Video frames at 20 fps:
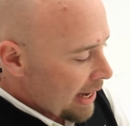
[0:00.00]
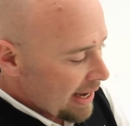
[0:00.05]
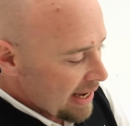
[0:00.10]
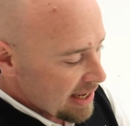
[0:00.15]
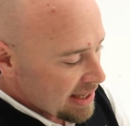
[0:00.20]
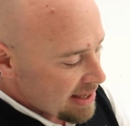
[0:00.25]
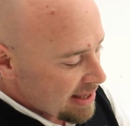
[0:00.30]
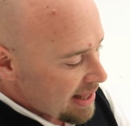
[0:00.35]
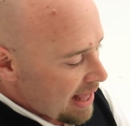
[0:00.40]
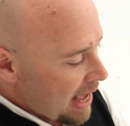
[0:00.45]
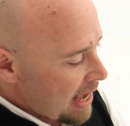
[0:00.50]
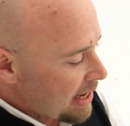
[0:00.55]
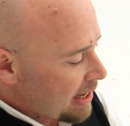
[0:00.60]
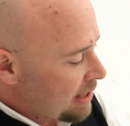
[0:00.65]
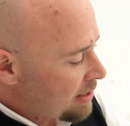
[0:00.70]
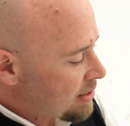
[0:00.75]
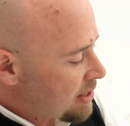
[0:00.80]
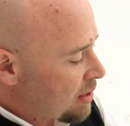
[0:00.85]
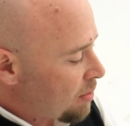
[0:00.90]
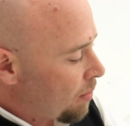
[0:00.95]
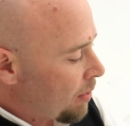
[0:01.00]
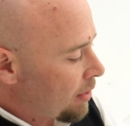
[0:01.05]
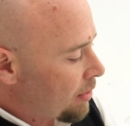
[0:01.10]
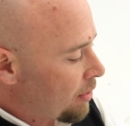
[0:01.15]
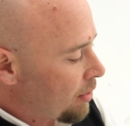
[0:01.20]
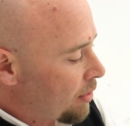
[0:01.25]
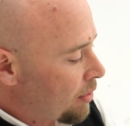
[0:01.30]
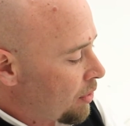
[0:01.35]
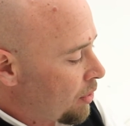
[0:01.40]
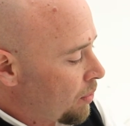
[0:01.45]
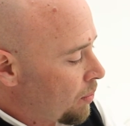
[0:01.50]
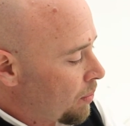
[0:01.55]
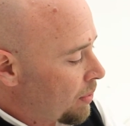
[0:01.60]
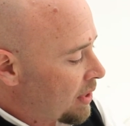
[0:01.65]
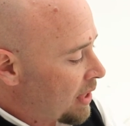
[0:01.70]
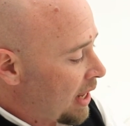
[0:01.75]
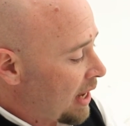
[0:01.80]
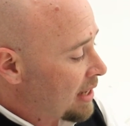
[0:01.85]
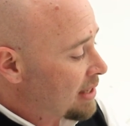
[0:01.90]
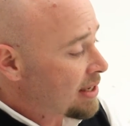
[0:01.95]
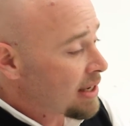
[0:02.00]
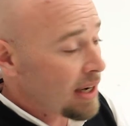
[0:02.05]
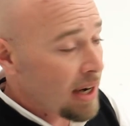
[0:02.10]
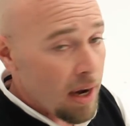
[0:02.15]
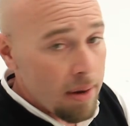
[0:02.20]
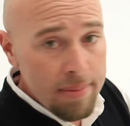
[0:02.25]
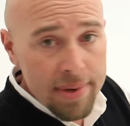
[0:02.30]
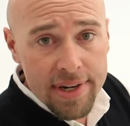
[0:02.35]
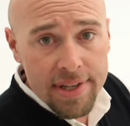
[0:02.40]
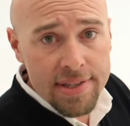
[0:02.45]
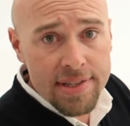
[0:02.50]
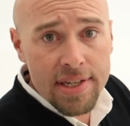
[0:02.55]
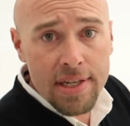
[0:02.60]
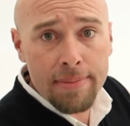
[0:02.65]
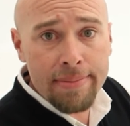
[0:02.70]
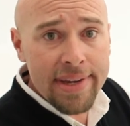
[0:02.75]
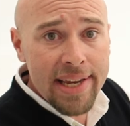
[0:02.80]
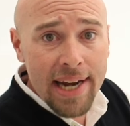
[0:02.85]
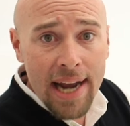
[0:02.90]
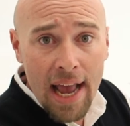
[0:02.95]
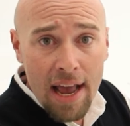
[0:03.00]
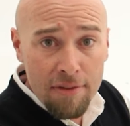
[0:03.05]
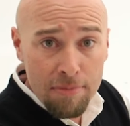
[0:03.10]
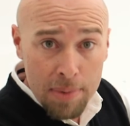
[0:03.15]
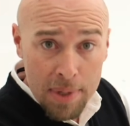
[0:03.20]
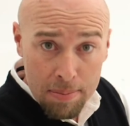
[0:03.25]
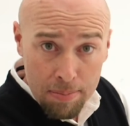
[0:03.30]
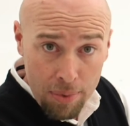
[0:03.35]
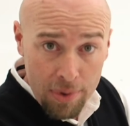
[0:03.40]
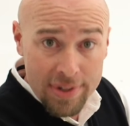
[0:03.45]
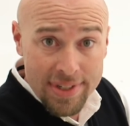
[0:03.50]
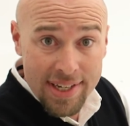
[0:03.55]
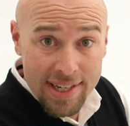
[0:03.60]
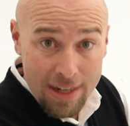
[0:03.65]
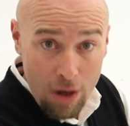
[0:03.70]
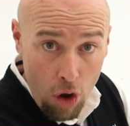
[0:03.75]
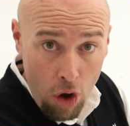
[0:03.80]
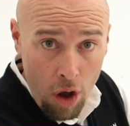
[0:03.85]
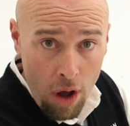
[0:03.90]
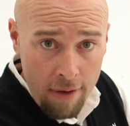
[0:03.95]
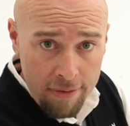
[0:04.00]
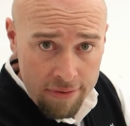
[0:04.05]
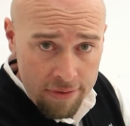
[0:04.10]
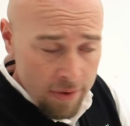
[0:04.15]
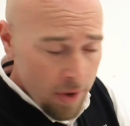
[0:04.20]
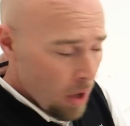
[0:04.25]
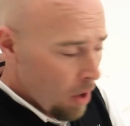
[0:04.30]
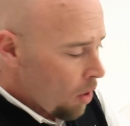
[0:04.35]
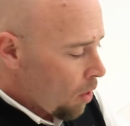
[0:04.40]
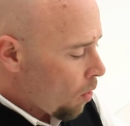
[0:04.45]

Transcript: It's that easy whether you would like to come in and see me and have me print it off,